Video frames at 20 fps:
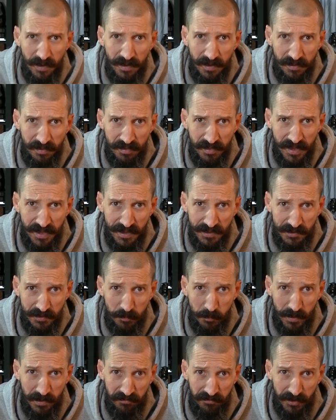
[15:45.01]
And
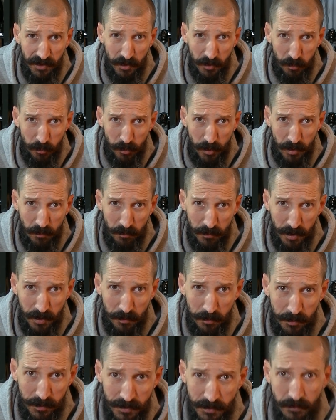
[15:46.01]
that, my fellow prop
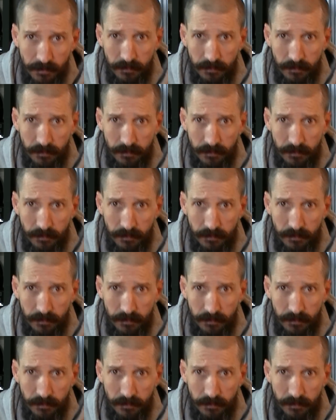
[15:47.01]
mob,